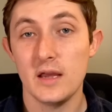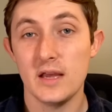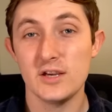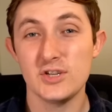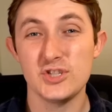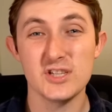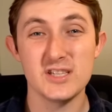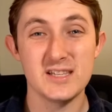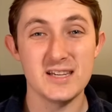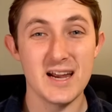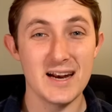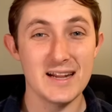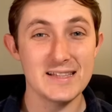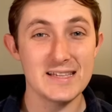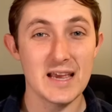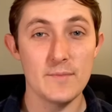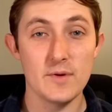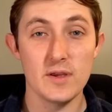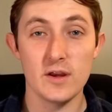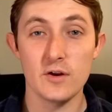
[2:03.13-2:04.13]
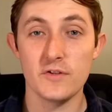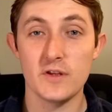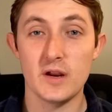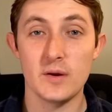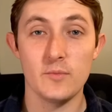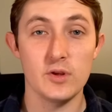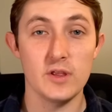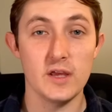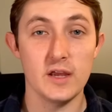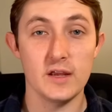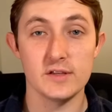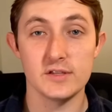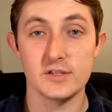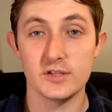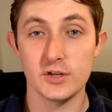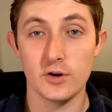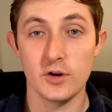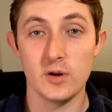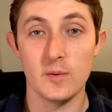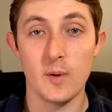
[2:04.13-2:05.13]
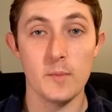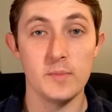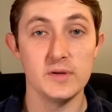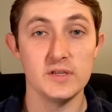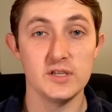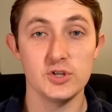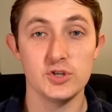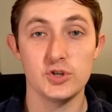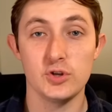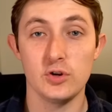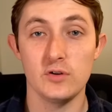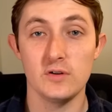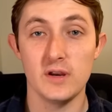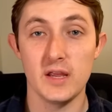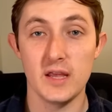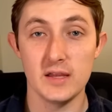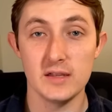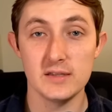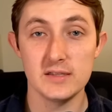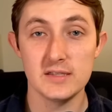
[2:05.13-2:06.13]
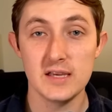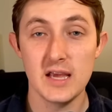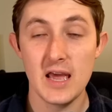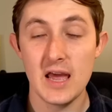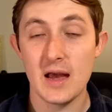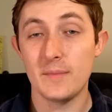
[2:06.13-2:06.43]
It's just not a time of year that I'm really concerned about positional needs.